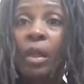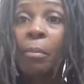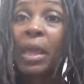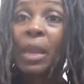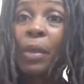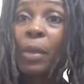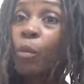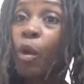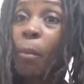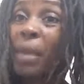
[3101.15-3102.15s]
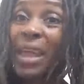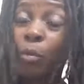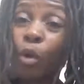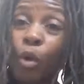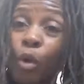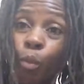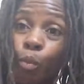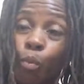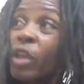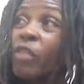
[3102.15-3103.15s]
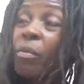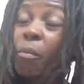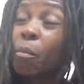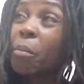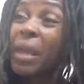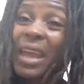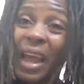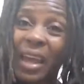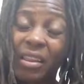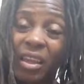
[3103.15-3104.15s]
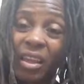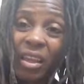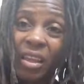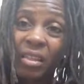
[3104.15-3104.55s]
Many people won't even make it out of there.